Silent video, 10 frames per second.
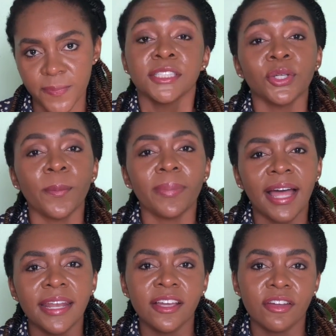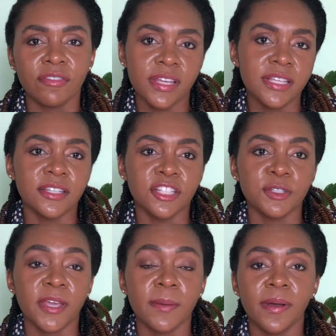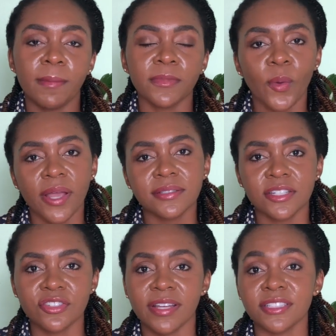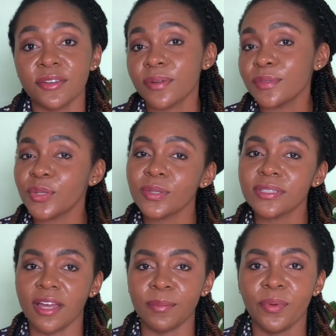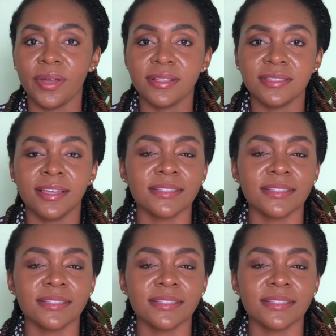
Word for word: So planning a research paper, I'm going to address it from two standpoints.